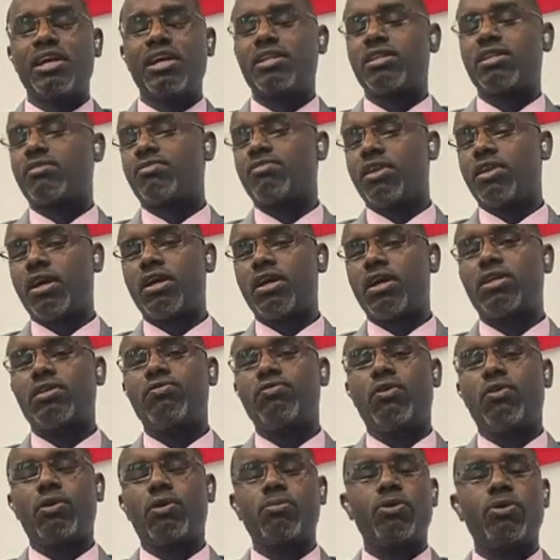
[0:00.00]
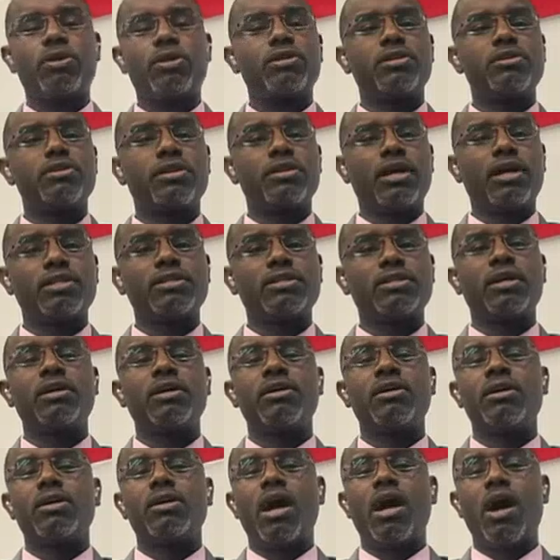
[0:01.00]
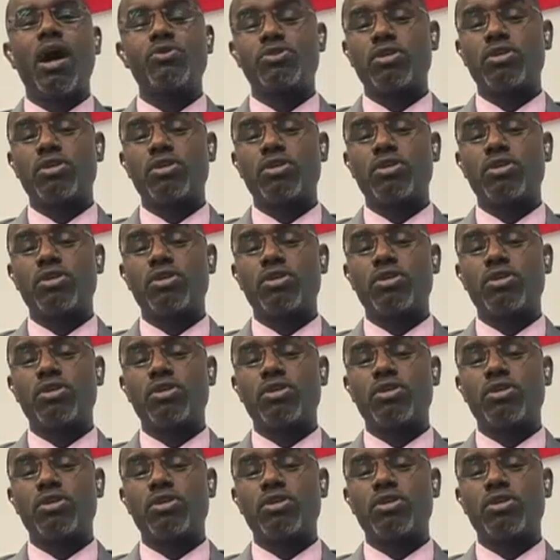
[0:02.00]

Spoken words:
negative for both data,